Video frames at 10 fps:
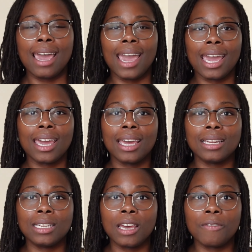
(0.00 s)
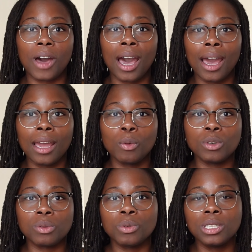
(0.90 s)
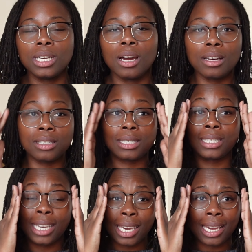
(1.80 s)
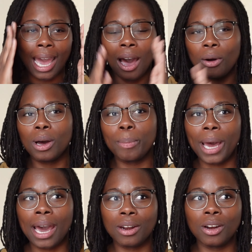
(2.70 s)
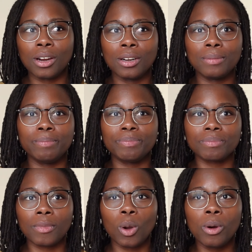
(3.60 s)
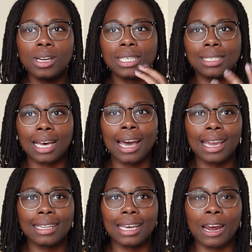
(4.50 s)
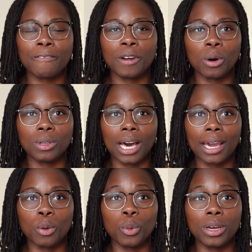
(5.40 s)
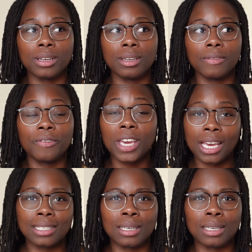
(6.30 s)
And if I was really seeking out a pattern or a design that I felt like would fit into